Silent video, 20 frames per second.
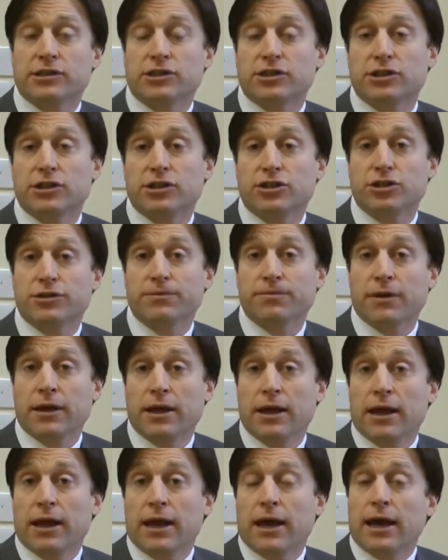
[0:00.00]
surgeon,
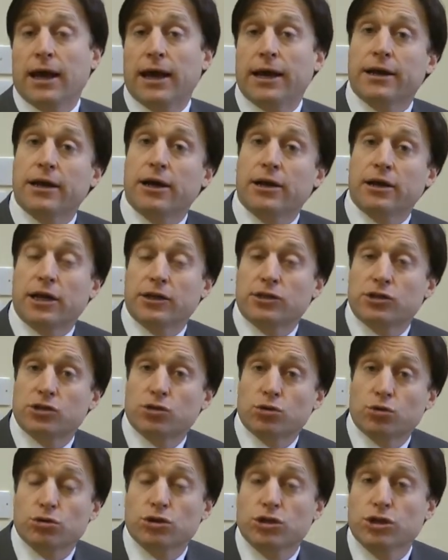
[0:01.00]
and I'd like to
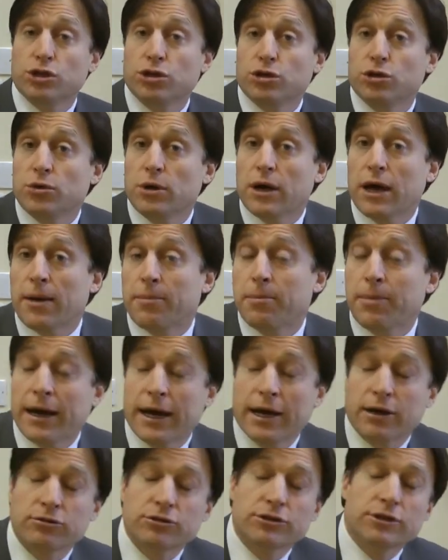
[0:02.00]
talk to you
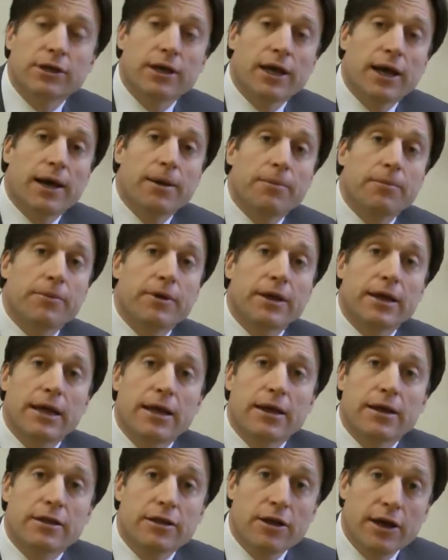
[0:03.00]
about
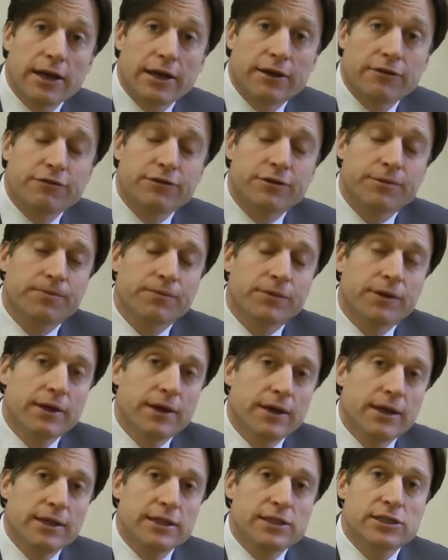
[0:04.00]
thigh lift.
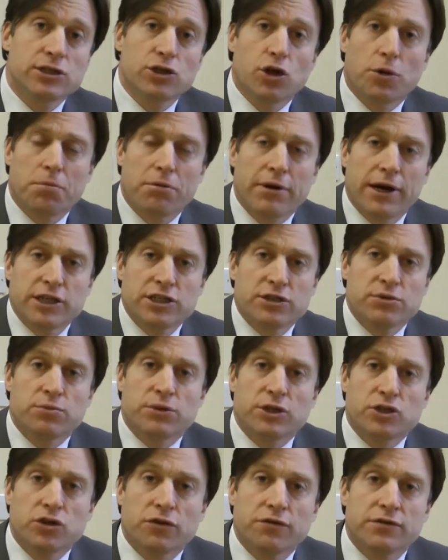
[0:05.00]
This is an operation
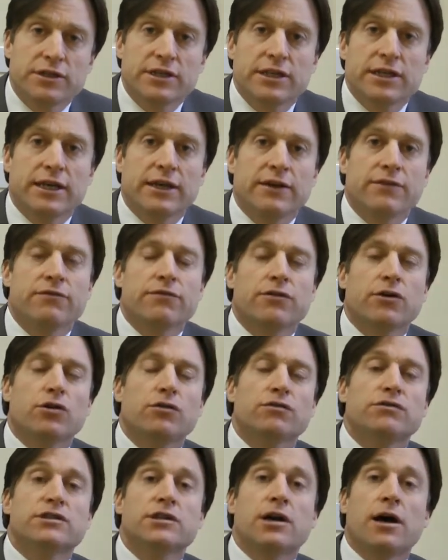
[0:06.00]
which obviously
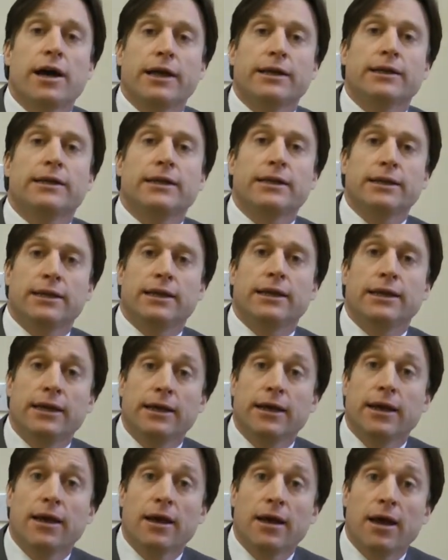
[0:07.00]
involves tightening the
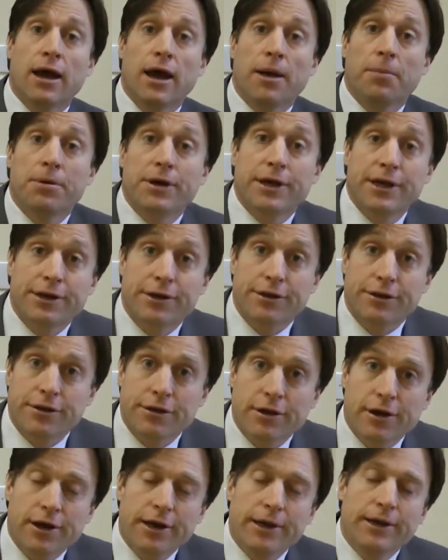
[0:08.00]
upper inner
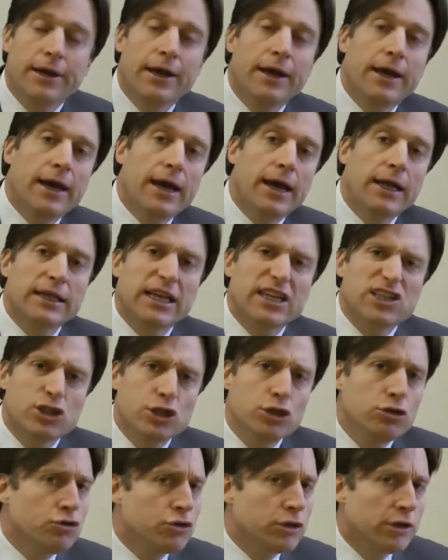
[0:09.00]
thigh, and that's
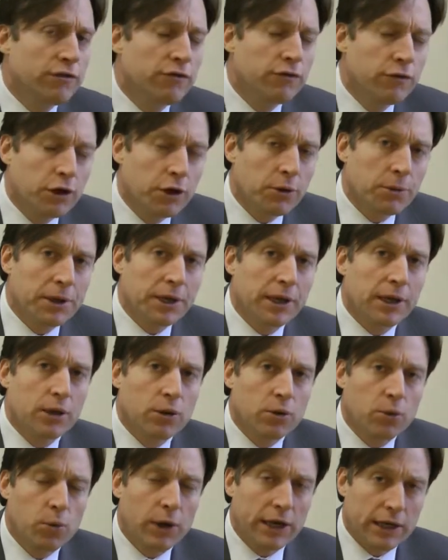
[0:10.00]
usually following
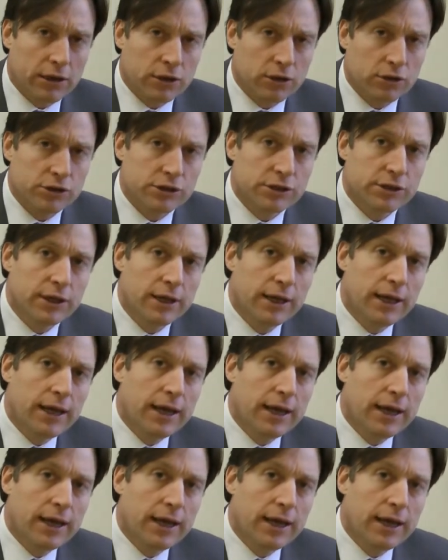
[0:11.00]
weight loss.